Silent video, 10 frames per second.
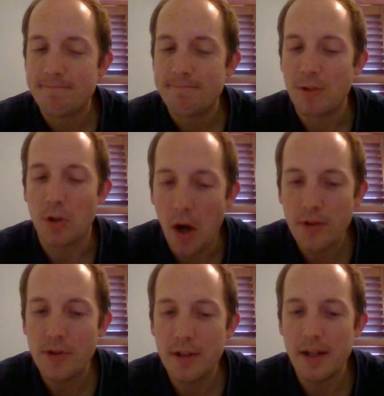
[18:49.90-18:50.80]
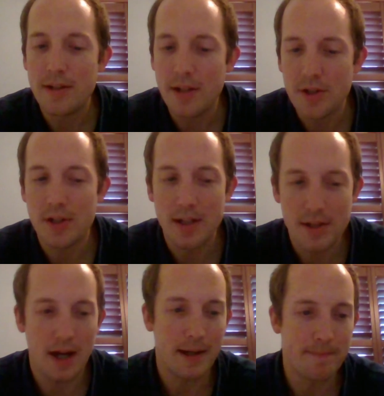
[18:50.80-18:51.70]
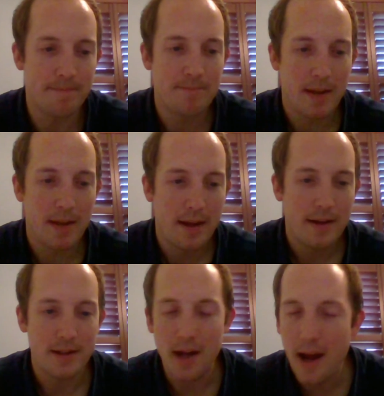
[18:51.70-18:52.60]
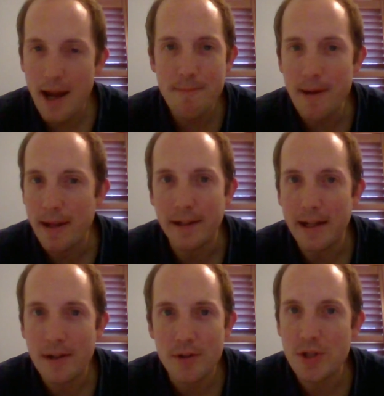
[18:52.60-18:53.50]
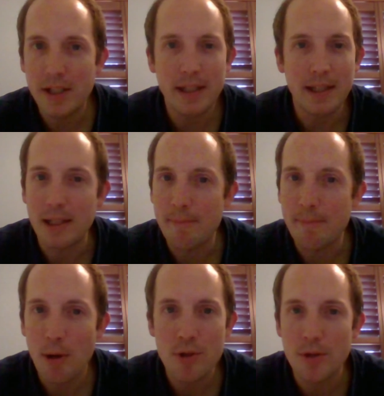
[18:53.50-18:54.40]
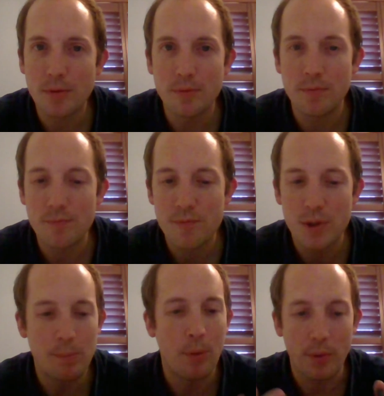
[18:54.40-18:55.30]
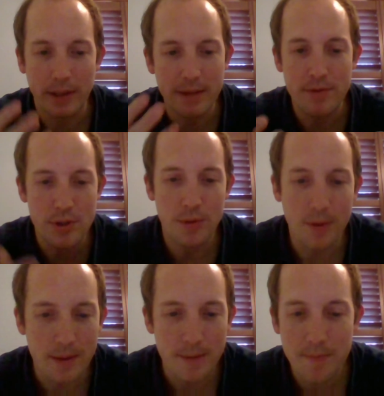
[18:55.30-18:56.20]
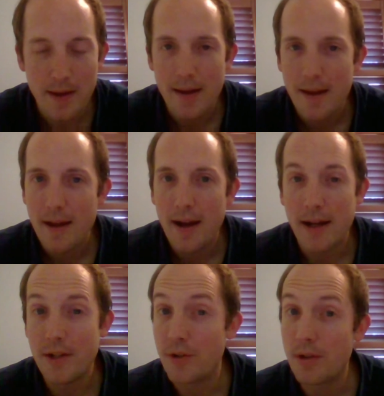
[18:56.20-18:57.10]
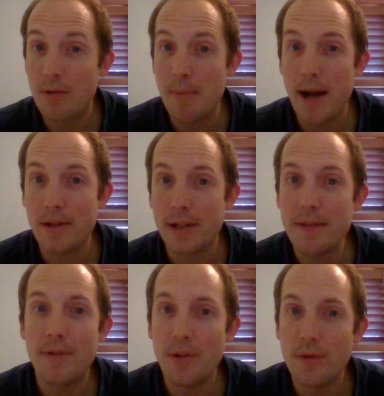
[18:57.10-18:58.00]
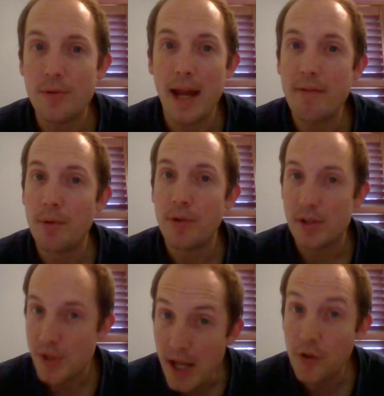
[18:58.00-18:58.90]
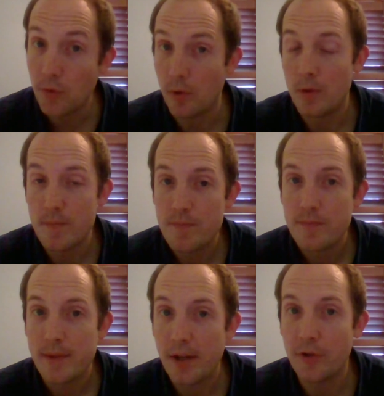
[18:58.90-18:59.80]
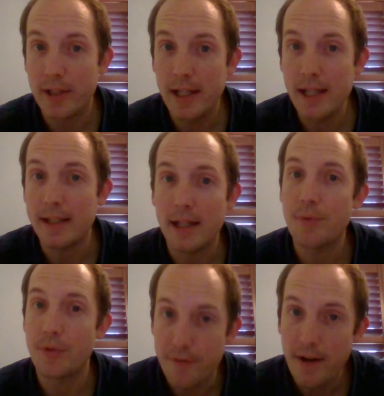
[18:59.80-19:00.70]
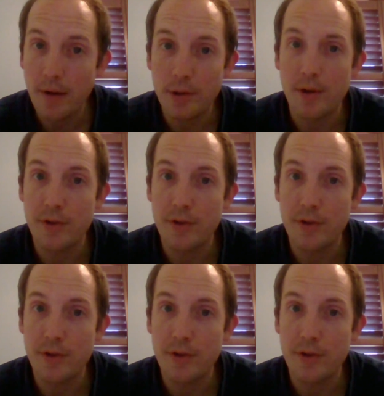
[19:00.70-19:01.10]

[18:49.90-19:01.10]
Your constant attention and time. The time and the energy and the emotional support given to them. And it's a good reminder, even though David was successful as a king, he was a failure